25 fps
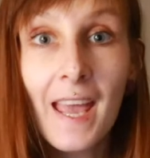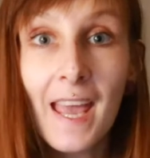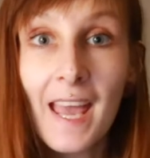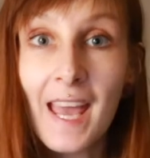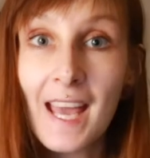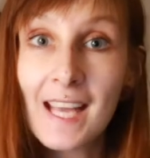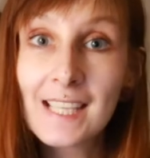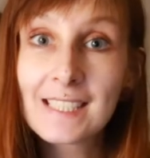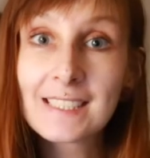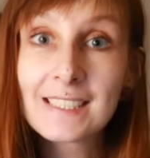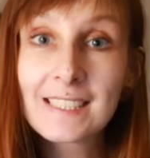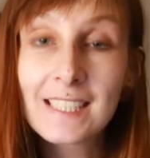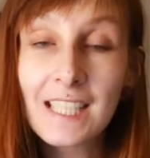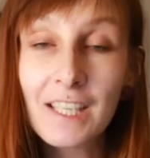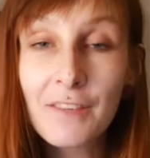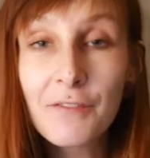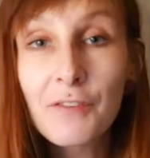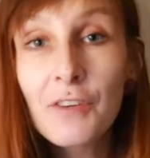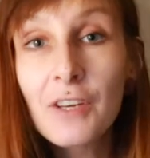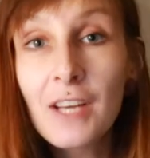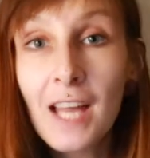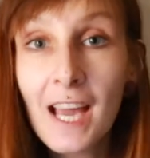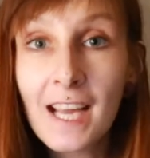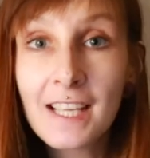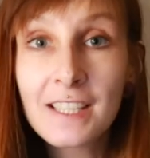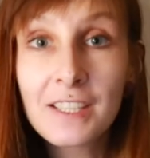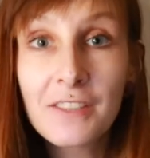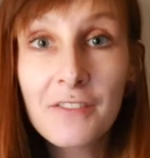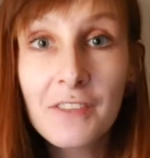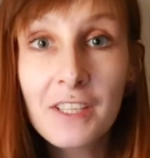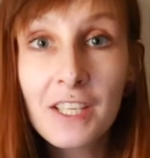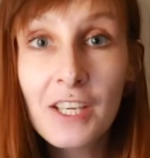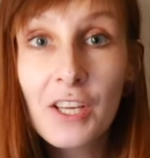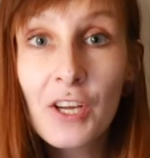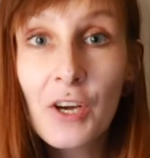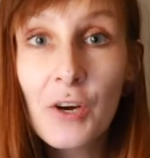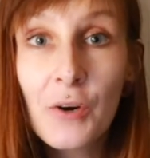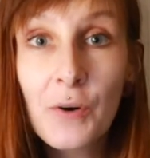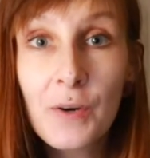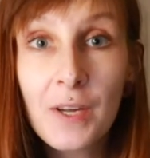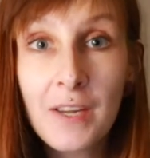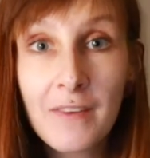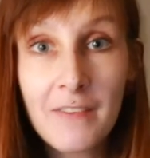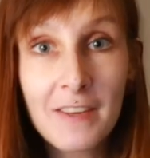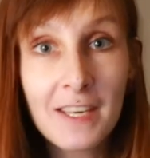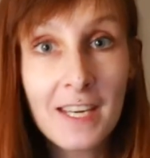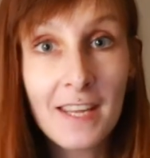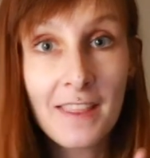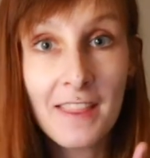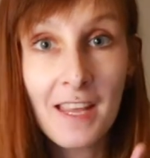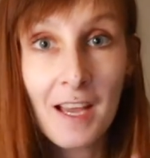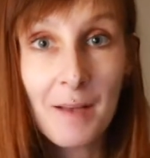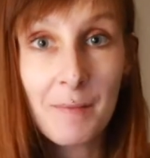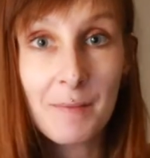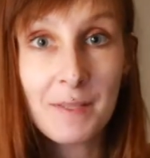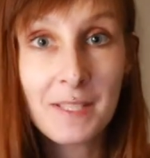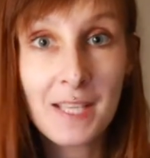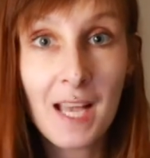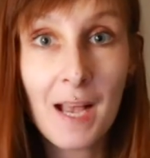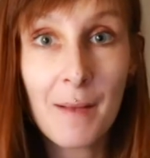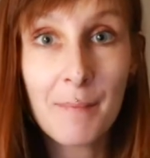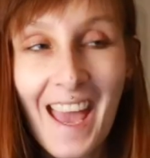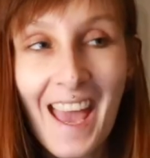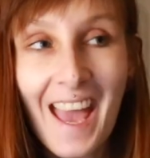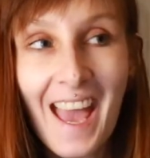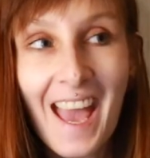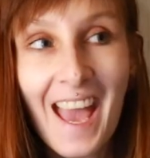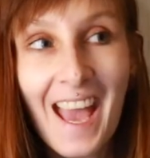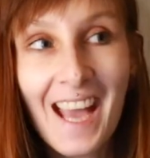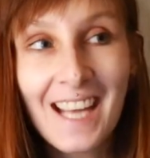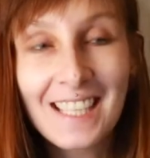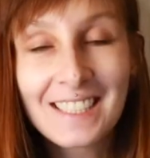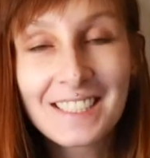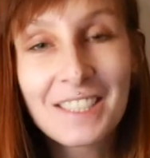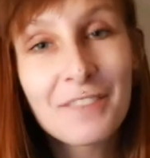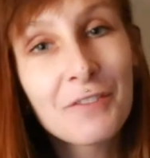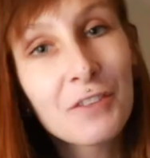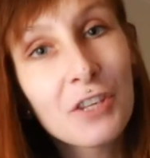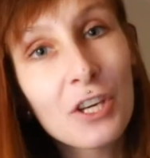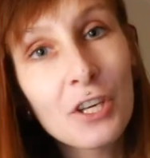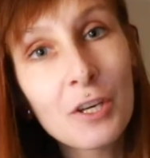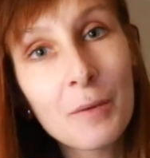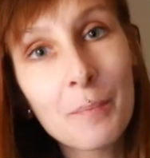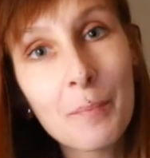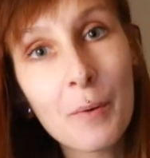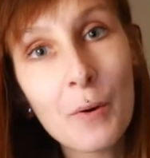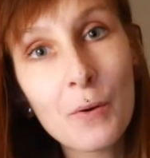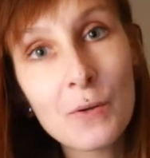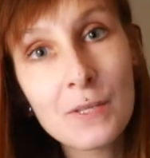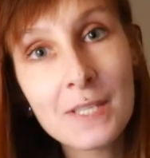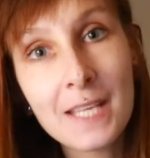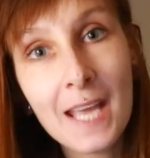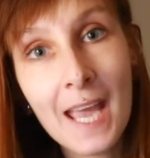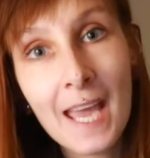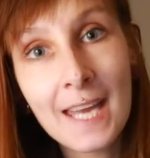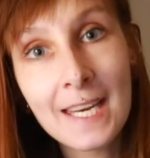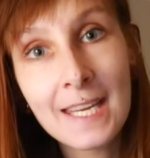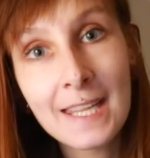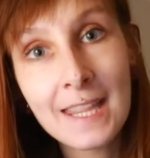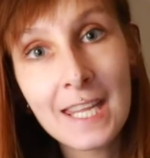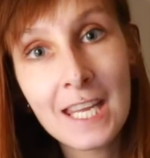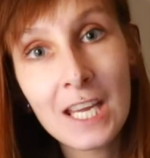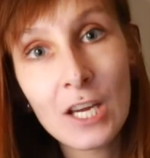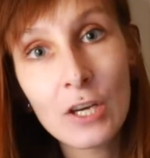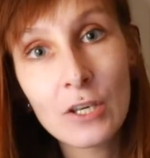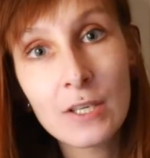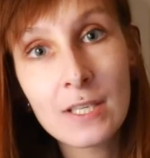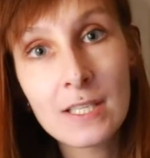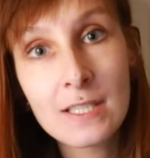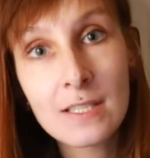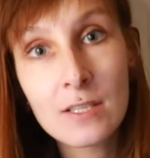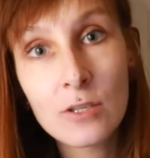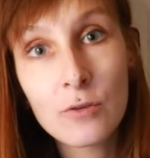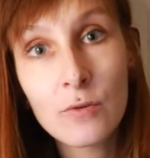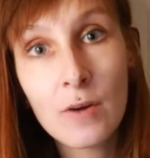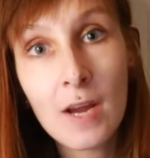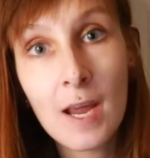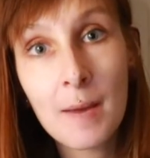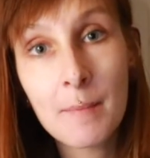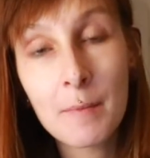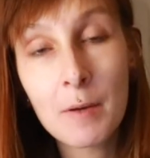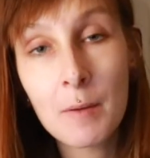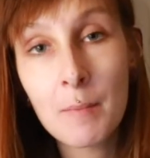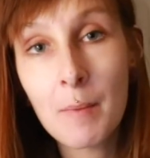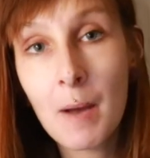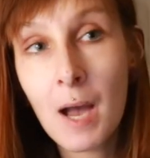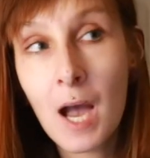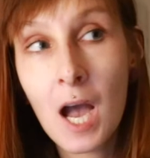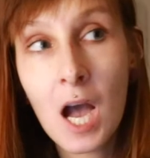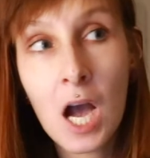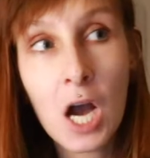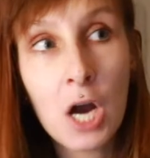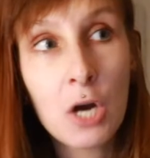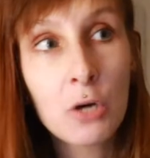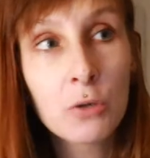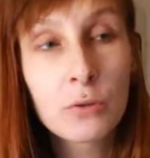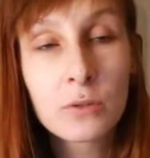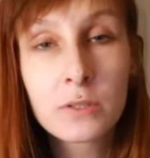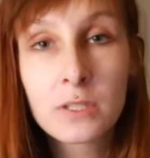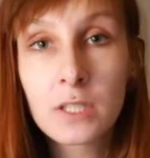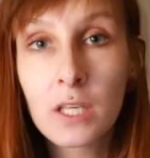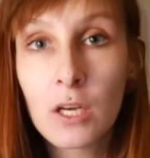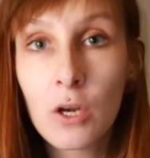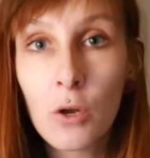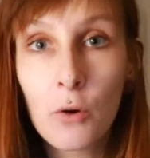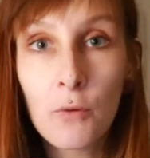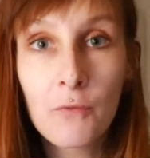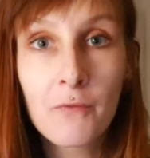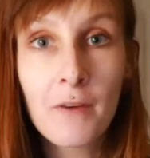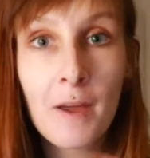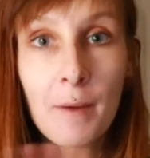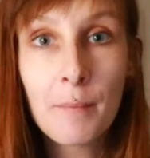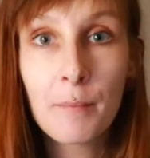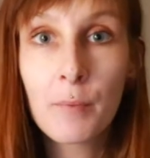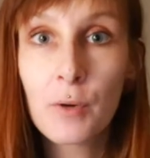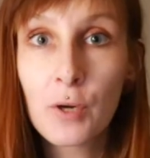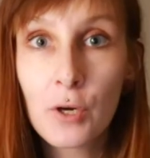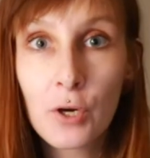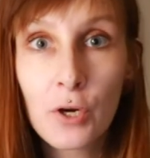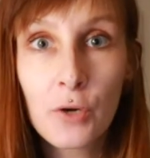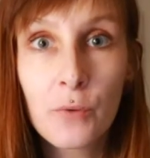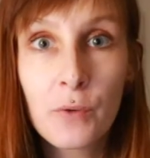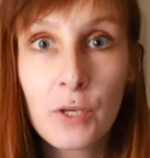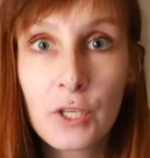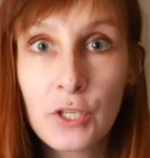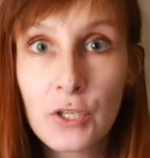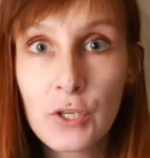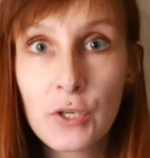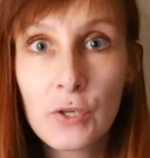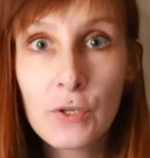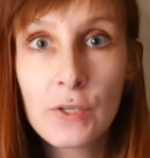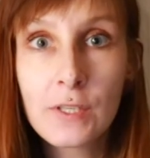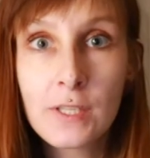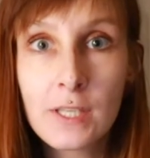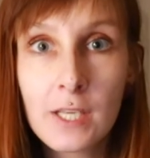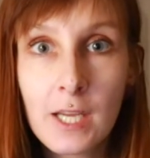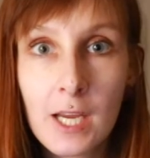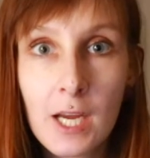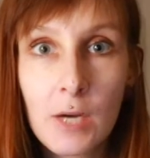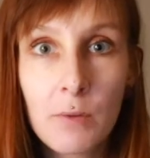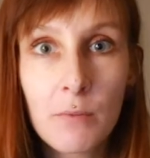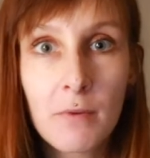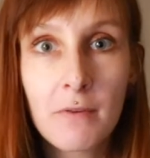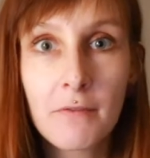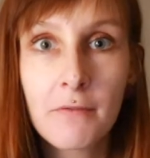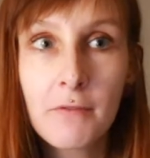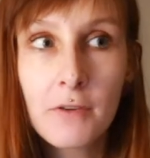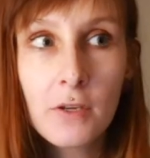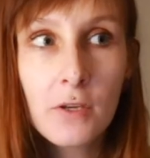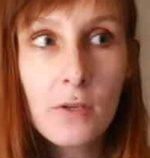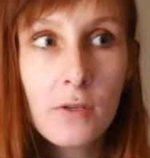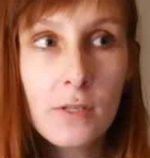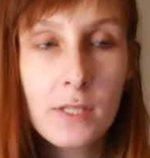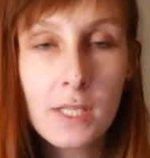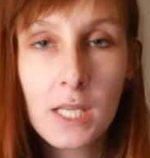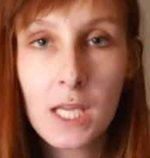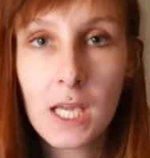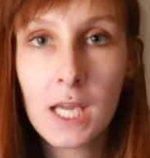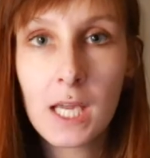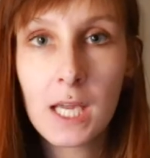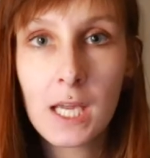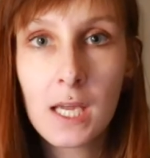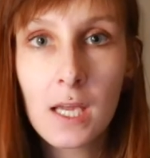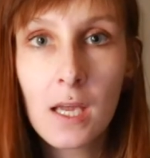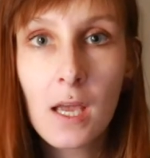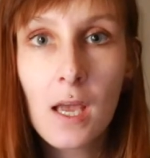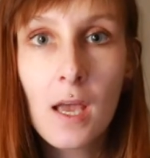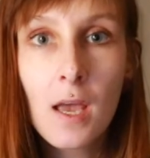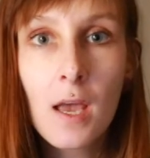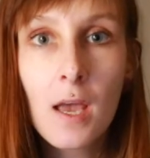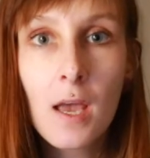And if you like the video, give it a thumbs up. And if you're gonna post anything on Instagram about the LOWEMBER, reducing, refusing,